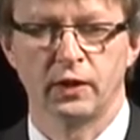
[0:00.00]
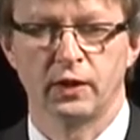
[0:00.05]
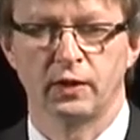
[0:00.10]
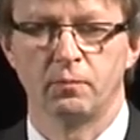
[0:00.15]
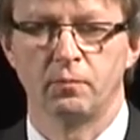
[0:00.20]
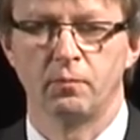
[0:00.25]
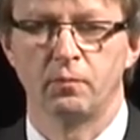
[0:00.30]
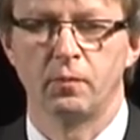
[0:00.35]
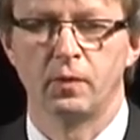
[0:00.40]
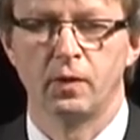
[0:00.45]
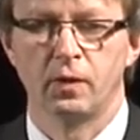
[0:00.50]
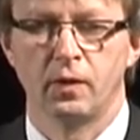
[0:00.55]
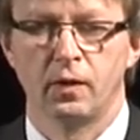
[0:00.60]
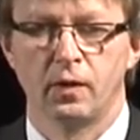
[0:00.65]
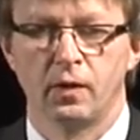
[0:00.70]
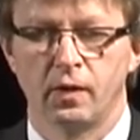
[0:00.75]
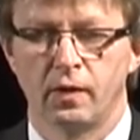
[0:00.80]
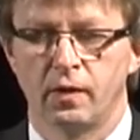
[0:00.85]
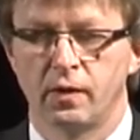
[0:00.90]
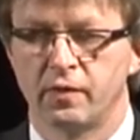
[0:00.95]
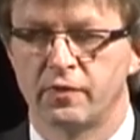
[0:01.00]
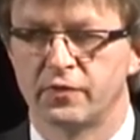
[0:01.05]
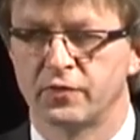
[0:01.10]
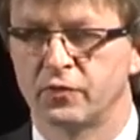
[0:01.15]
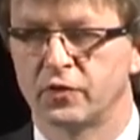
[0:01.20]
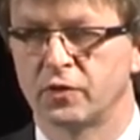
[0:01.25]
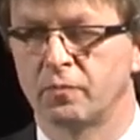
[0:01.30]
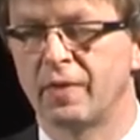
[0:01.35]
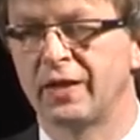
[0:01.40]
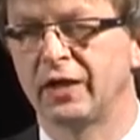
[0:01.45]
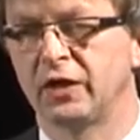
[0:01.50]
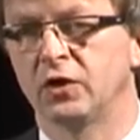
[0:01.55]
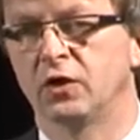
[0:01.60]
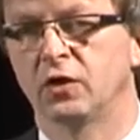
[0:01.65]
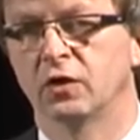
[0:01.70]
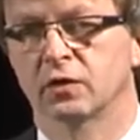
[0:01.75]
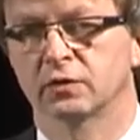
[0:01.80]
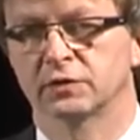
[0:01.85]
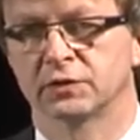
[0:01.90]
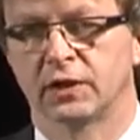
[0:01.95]
um, through the many
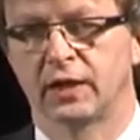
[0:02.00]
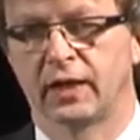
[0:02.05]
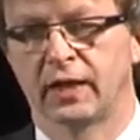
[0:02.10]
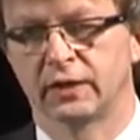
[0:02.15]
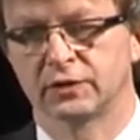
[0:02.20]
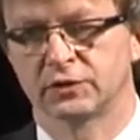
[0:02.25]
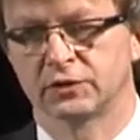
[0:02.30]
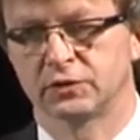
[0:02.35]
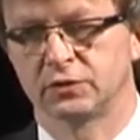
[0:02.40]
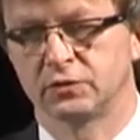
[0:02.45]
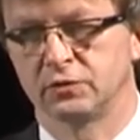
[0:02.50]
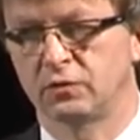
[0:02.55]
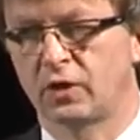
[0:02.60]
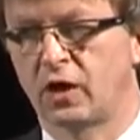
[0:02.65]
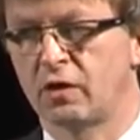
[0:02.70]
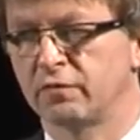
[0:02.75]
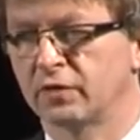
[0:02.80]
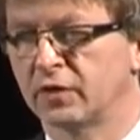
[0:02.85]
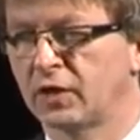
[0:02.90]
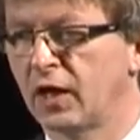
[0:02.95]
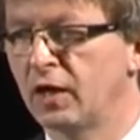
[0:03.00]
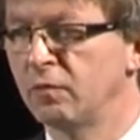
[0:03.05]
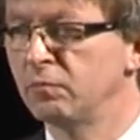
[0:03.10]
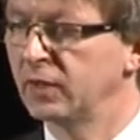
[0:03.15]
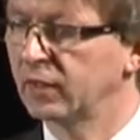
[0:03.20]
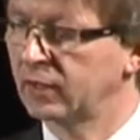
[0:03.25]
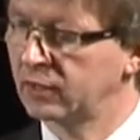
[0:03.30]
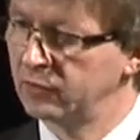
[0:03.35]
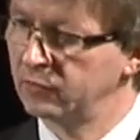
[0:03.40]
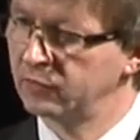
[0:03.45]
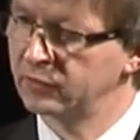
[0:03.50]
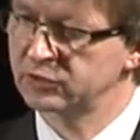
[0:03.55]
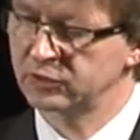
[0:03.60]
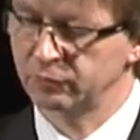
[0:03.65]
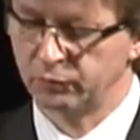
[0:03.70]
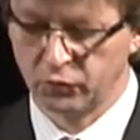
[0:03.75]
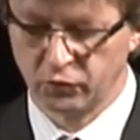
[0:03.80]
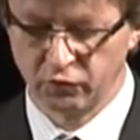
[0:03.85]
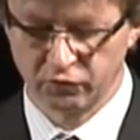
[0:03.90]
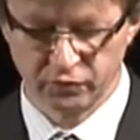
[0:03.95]
hurdles that it has to overcome, including
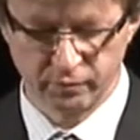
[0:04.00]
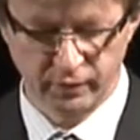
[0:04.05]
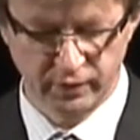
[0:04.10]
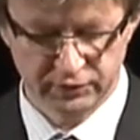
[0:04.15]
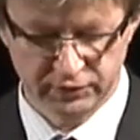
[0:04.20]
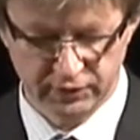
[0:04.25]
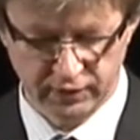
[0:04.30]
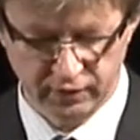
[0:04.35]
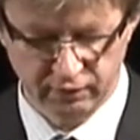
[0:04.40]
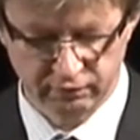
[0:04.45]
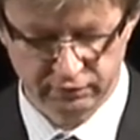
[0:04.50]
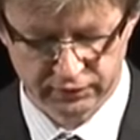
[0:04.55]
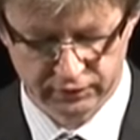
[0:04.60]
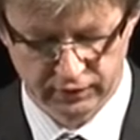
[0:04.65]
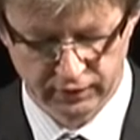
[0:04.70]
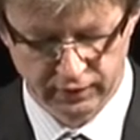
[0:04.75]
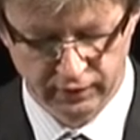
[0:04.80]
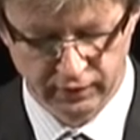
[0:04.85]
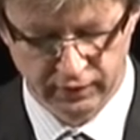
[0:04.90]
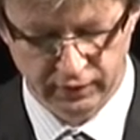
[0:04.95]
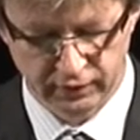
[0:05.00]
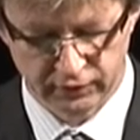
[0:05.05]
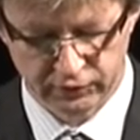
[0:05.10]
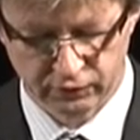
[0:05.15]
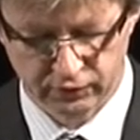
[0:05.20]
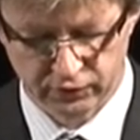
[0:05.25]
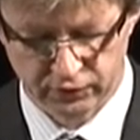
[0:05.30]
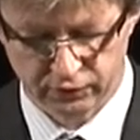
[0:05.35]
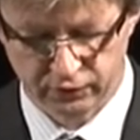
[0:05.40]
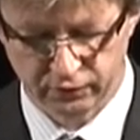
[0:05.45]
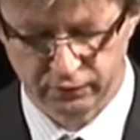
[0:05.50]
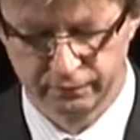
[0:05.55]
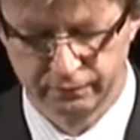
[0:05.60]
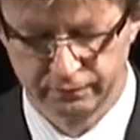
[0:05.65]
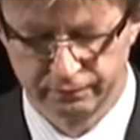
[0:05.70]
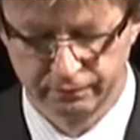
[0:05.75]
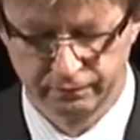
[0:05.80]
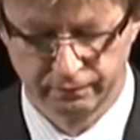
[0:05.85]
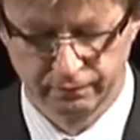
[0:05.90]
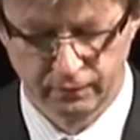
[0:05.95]
support from ourselves, is critical.
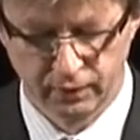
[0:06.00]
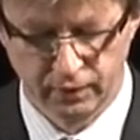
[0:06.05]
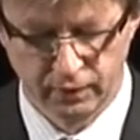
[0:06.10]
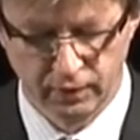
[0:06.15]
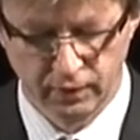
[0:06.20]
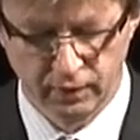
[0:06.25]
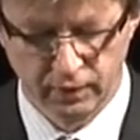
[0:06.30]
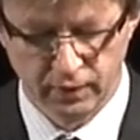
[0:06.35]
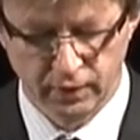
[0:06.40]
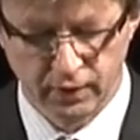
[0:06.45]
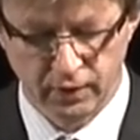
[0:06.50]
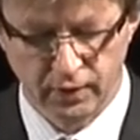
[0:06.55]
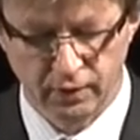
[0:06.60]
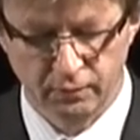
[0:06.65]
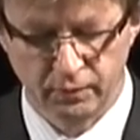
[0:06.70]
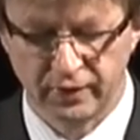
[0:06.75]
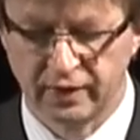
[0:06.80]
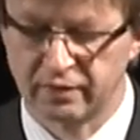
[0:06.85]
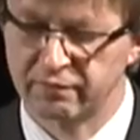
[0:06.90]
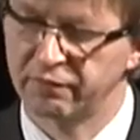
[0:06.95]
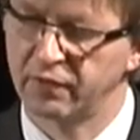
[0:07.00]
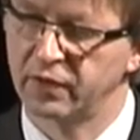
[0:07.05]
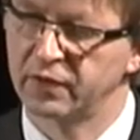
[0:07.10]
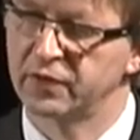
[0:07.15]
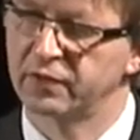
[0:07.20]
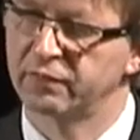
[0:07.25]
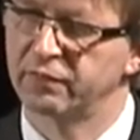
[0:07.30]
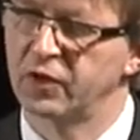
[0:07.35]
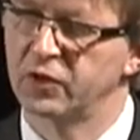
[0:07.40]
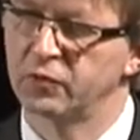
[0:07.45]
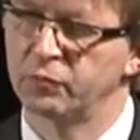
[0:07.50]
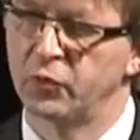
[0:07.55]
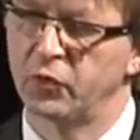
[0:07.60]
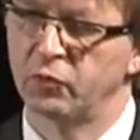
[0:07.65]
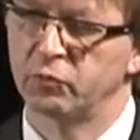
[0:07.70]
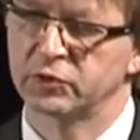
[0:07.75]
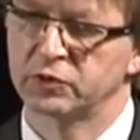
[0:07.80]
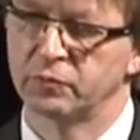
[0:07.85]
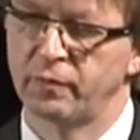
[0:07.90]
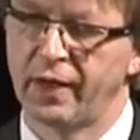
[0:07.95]
Um, and then finally, the final
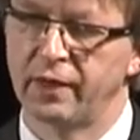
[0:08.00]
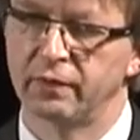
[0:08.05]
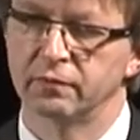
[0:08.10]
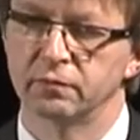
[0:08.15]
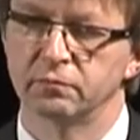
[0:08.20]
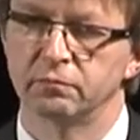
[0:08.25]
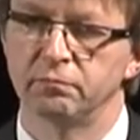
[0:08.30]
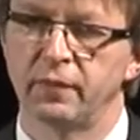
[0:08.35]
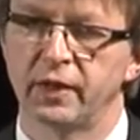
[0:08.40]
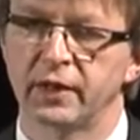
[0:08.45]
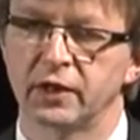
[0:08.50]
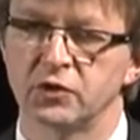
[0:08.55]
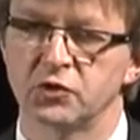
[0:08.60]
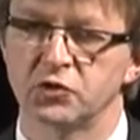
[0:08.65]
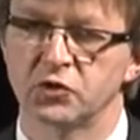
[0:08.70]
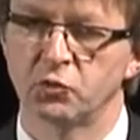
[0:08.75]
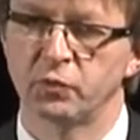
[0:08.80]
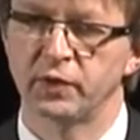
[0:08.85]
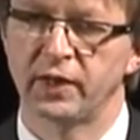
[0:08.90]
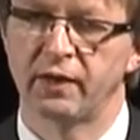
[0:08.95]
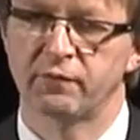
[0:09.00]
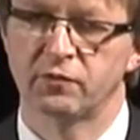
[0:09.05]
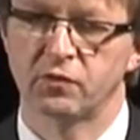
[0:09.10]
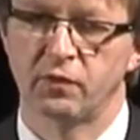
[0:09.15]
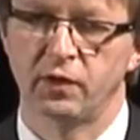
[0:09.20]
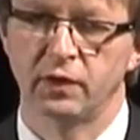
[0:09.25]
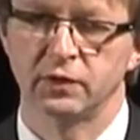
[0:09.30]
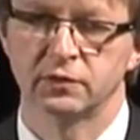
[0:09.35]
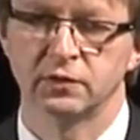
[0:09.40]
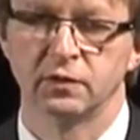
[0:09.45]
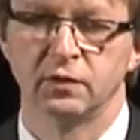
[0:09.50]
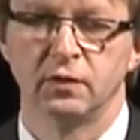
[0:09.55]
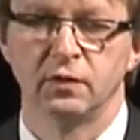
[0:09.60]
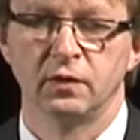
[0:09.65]
point was about making sure we have the right